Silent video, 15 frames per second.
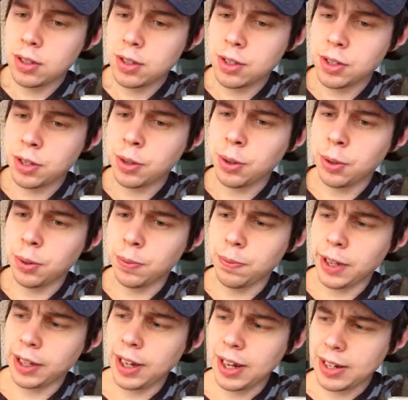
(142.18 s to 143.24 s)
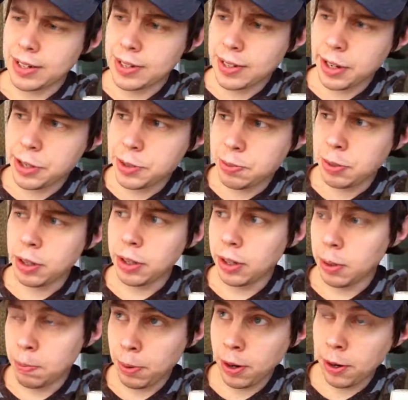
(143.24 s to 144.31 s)
So that kind of sets me
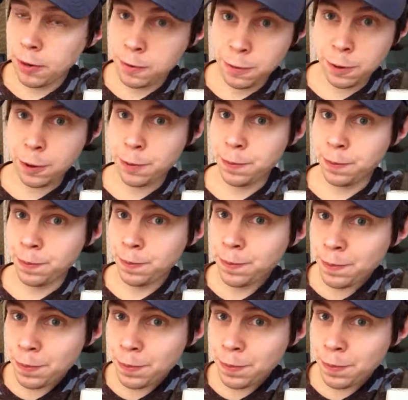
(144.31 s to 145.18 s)
apart from,